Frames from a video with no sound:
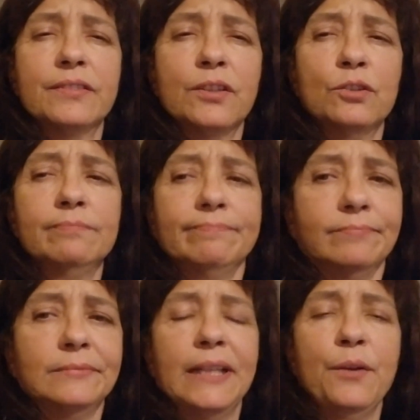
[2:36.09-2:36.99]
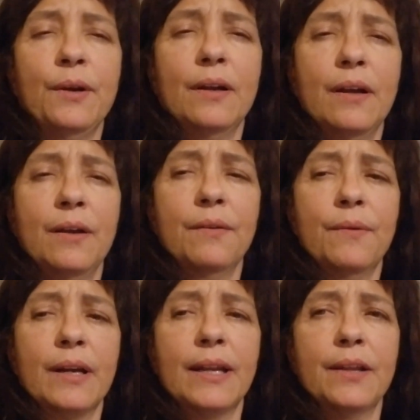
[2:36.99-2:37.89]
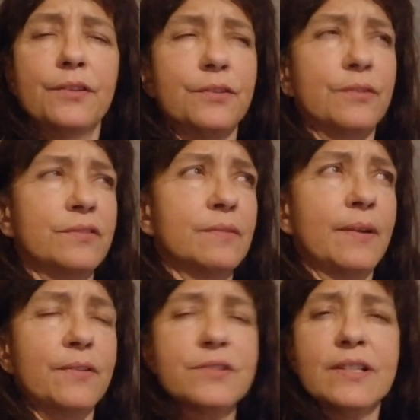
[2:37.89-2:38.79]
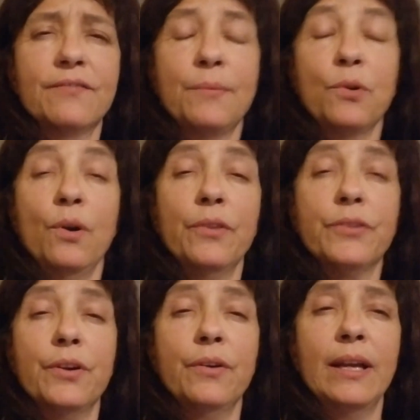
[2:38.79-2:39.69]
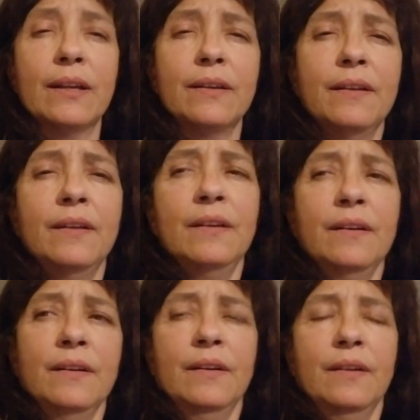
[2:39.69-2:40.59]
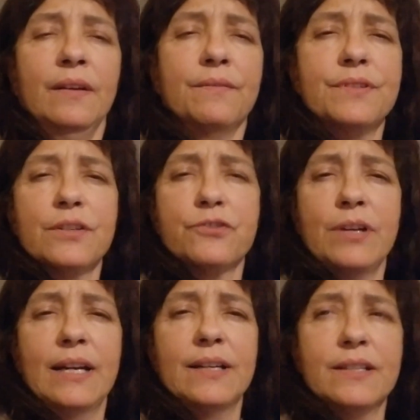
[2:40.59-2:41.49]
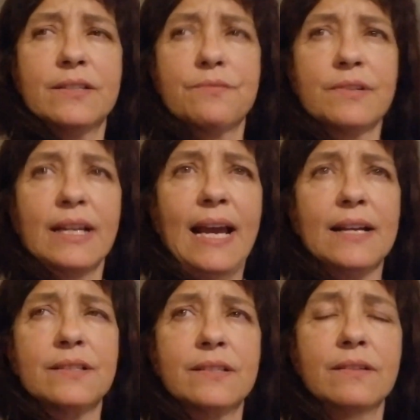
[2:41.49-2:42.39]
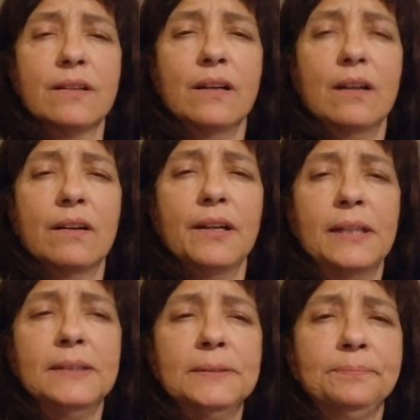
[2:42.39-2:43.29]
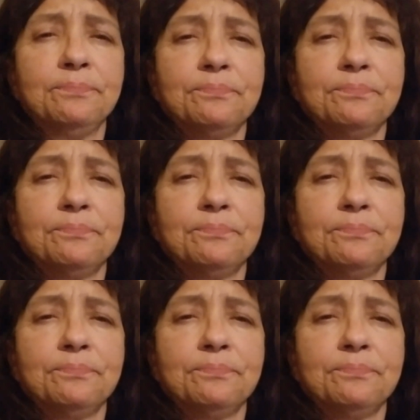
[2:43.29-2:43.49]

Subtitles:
So, anyway, I want to get through some other stuff I'm going through, and still trying to just relax through it all and